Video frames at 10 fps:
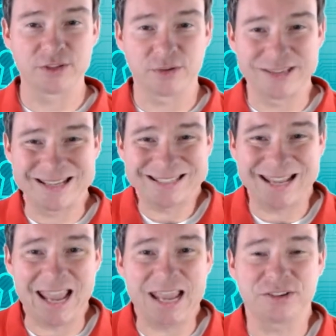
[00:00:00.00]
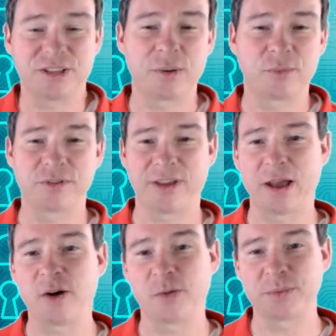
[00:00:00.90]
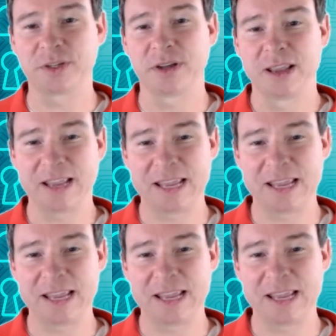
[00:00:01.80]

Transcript: And so in this case, that would have helped